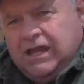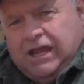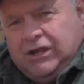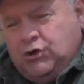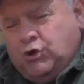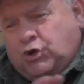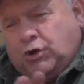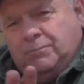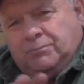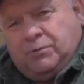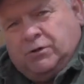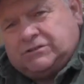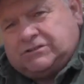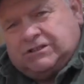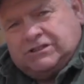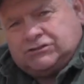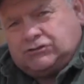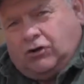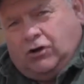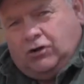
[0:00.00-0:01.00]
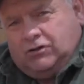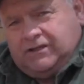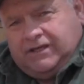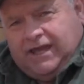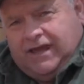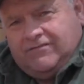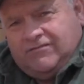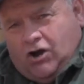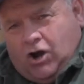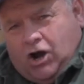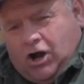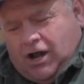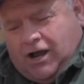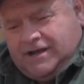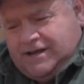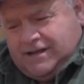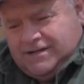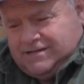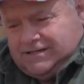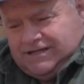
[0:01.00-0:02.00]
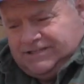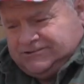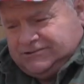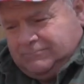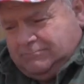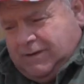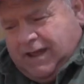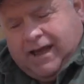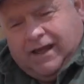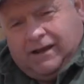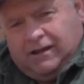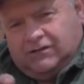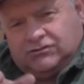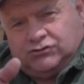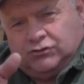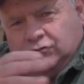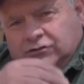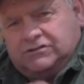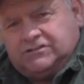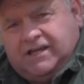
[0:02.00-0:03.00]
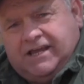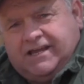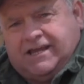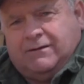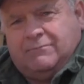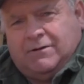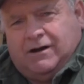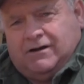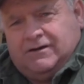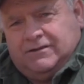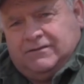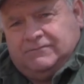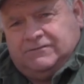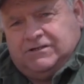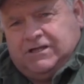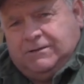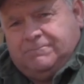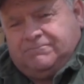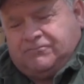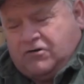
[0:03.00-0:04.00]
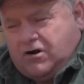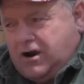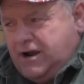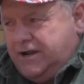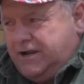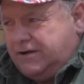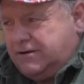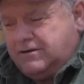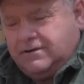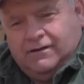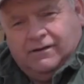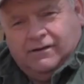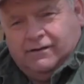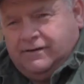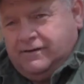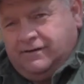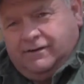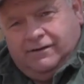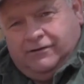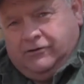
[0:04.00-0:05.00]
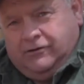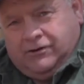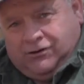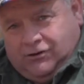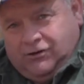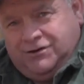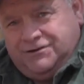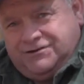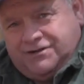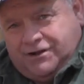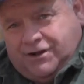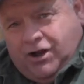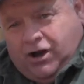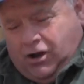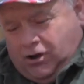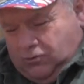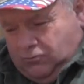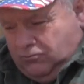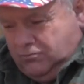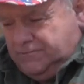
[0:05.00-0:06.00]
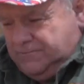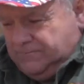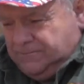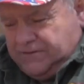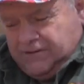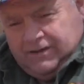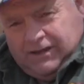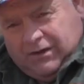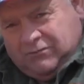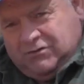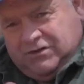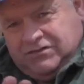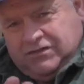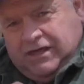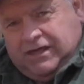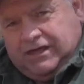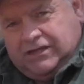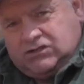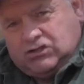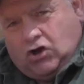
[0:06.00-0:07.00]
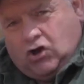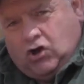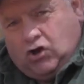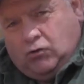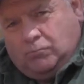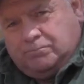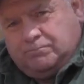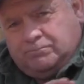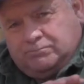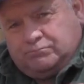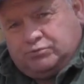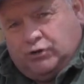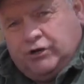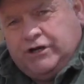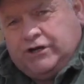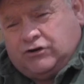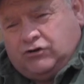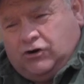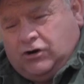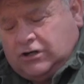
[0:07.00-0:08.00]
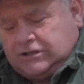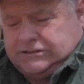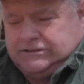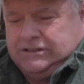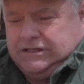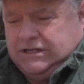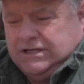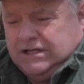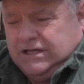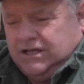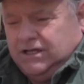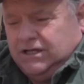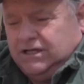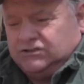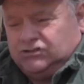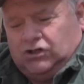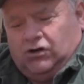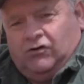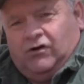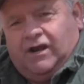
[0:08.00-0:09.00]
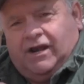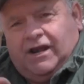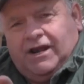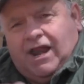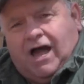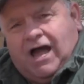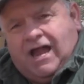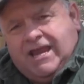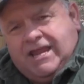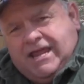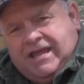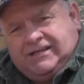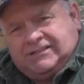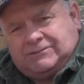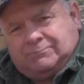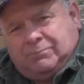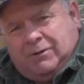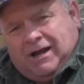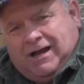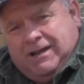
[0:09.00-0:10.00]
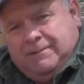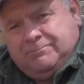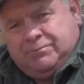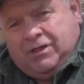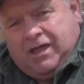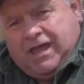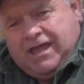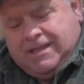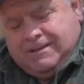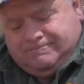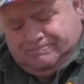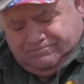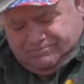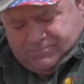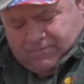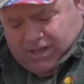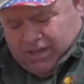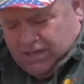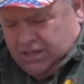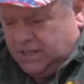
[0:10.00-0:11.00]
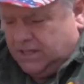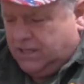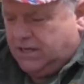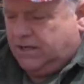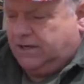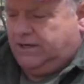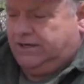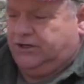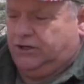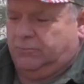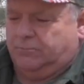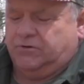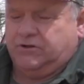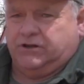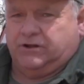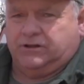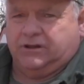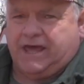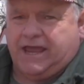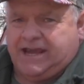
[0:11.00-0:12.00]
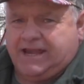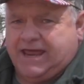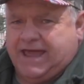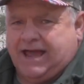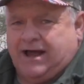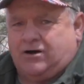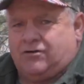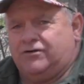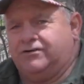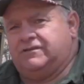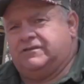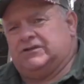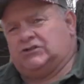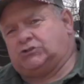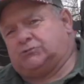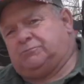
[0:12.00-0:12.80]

And you can put this all together hot. It doesn't matter. As soon as they come out of the deep fryer, you're good to go. Everything is all pre-cooked. So in a nine inch pie plate, you, you lay down the